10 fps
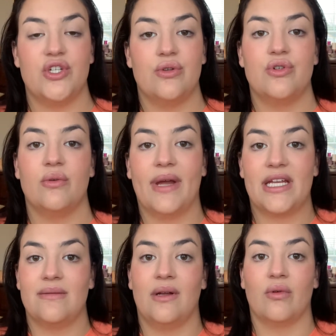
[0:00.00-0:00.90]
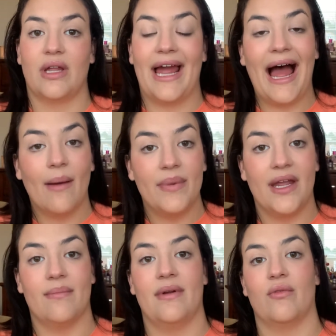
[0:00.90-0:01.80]
YouTube makes me really happy
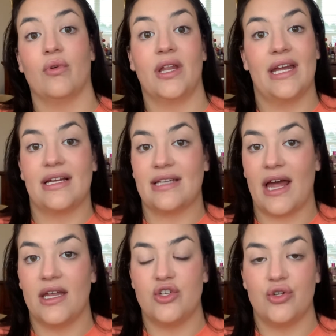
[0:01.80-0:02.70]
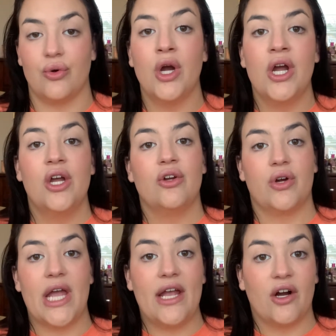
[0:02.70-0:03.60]
and really excited to
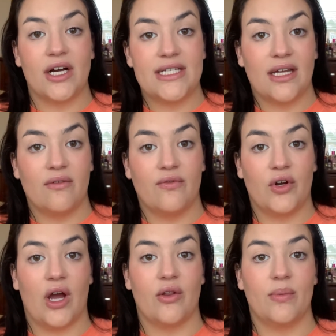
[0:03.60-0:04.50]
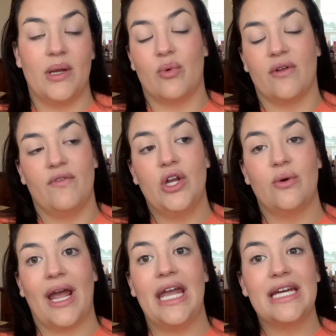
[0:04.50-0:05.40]
create content for other people to view,
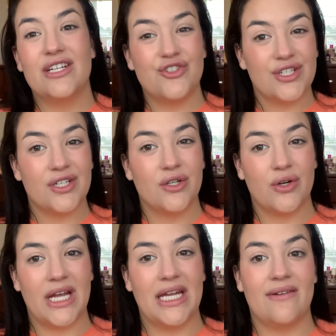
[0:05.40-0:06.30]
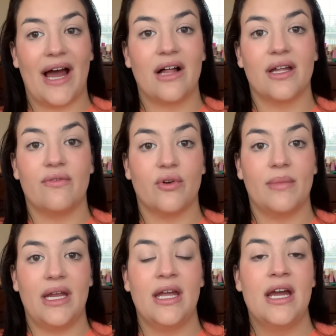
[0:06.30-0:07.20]
and it's just a creative outlet for
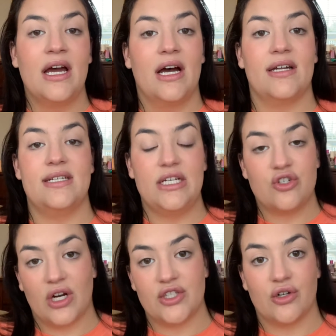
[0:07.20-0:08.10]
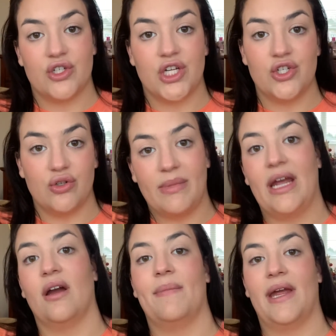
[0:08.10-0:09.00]
me, a de-stressor to do
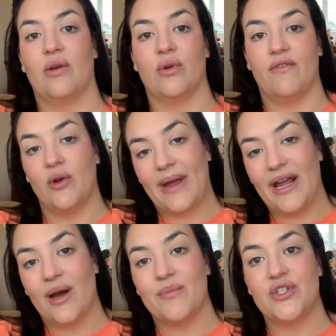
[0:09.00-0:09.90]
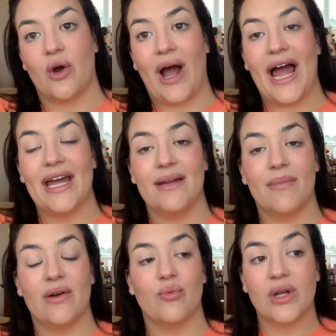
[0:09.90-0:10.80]
makeup and review makeup. So
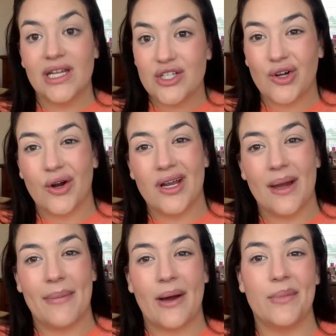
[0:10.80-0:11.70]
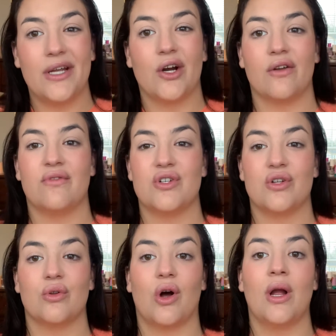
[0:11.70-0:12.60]
I'm really sorry about being gone for
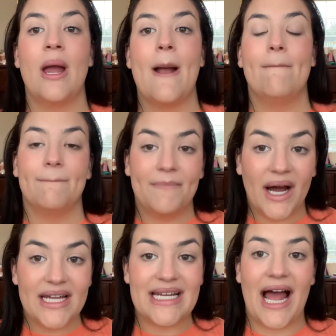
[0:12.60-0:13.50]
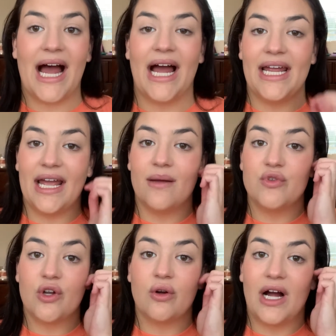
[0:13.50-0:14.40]
so long, but I am
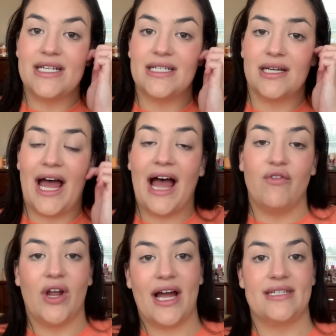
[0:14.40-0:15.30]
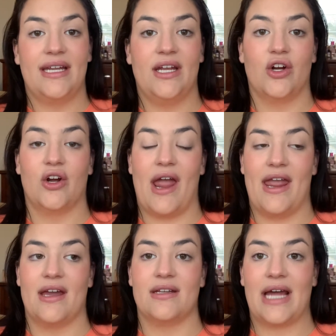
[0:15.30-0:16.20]
so glad to have you guys here,
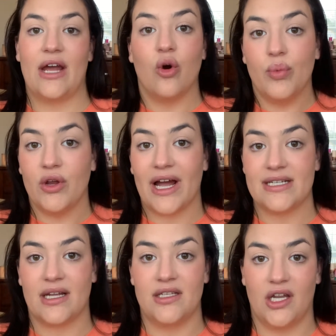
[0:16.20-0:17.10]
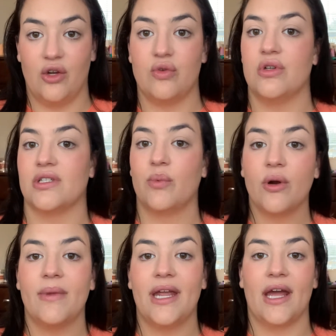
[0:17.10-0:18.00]
and I hope you guys continue to
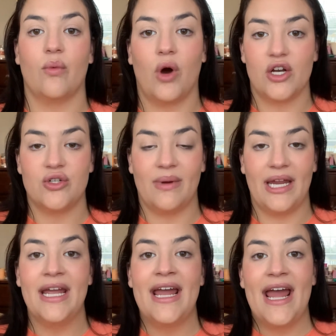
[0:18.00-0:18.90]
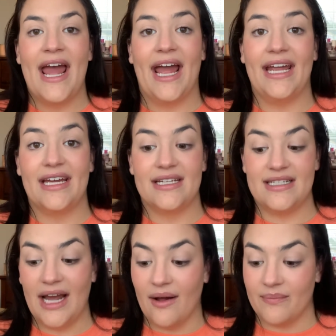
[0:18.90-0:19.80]
support me and watch me. And
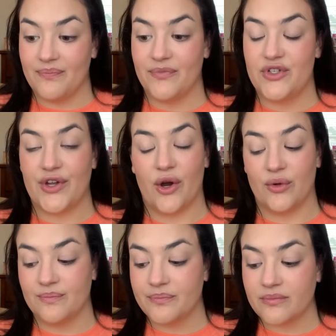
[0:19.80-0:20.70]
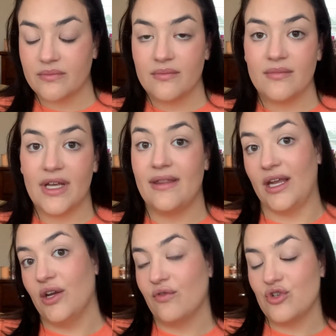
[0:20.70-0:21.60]
yeah, so
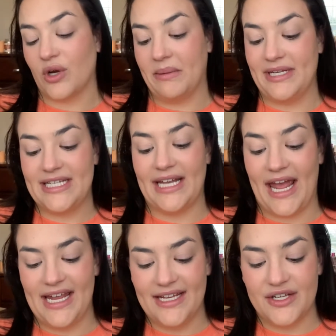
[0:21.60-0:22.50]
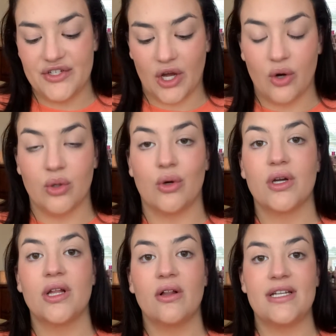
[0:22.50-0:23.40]
thank you for joining me today. So
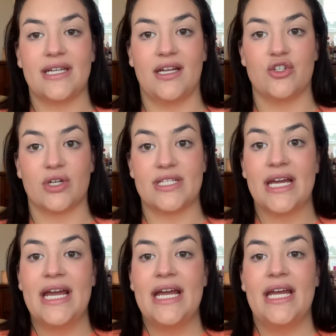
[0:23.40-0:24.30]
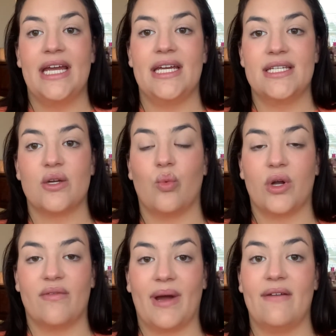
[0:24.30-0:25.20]
Lauralee Los Angeles is one
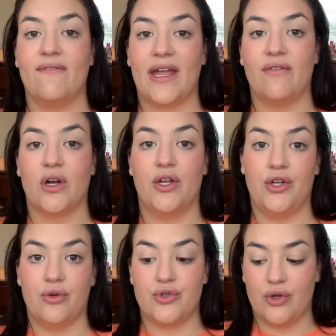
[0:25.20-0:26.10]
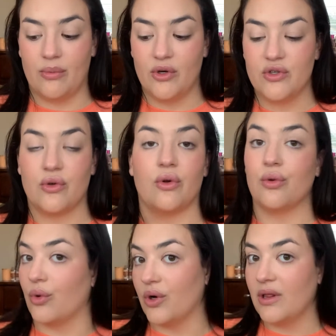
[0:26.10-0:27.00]
of my favorite YouTubers, or
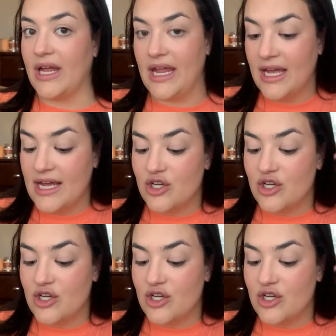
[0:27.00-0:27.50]
Lauralee.